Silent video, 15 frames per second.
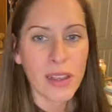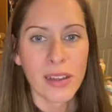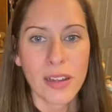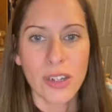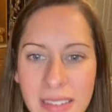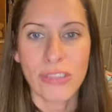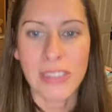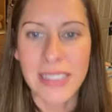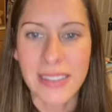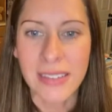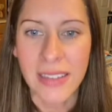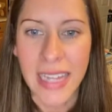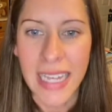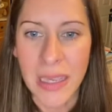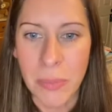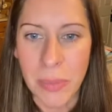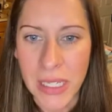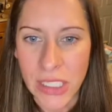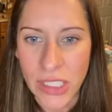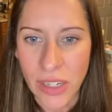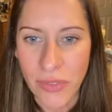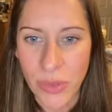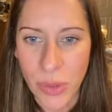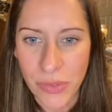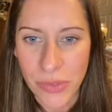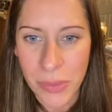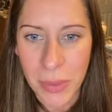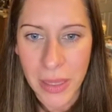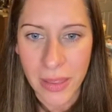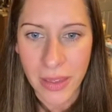Crystal Lake Beach. Have you ever
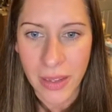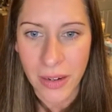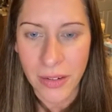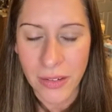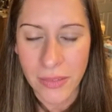been there?